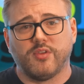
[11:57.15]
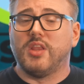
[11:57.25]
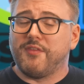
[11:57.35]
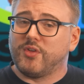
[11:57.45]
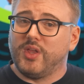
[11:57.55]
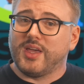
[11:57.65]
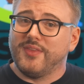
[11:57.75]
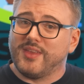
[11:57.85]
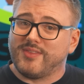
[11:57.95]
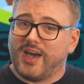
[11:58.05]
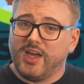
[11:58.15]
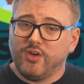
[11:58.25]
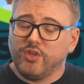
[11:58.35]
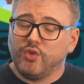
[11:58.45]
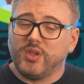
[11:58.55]
Left click on the
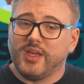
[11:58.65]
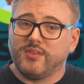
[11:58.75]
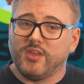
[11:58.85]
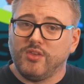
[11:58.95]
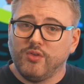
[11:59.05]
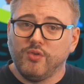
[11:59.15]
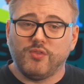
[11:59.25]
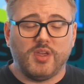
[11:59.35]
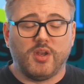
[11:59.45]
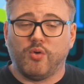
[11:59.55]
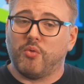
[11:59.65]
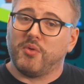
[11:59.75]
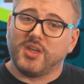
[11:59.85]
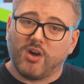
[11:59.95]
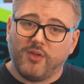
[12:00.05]
tile you'd like to use and it will
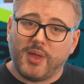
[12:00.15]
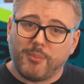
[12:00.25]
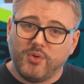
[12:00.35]
recall that